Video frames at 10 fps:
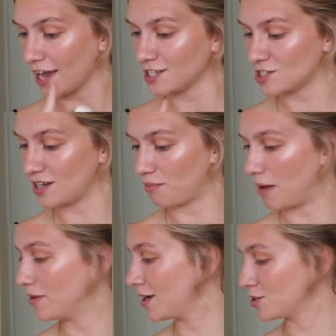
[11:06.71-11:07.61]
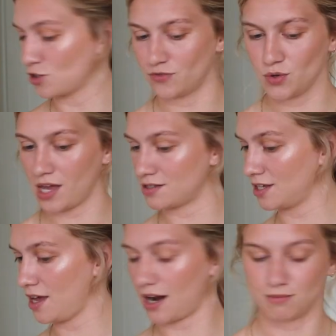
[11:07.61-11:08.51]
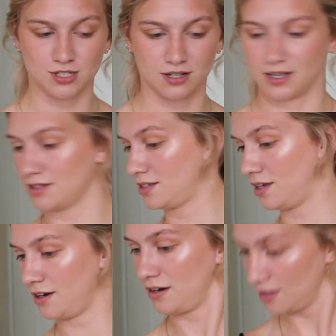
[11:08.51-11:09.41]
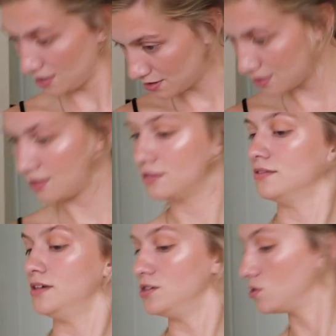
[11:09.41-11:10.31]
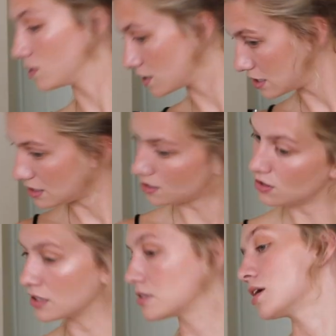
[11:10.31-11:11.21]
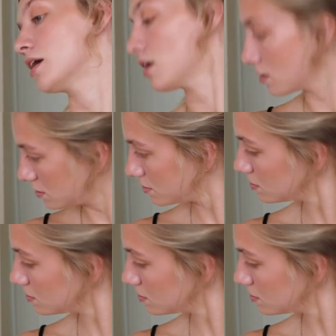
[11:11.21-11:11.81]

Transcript: I can see it in my mirror, so if you can't see it, I'm just going to like sit here and do this until you can see it.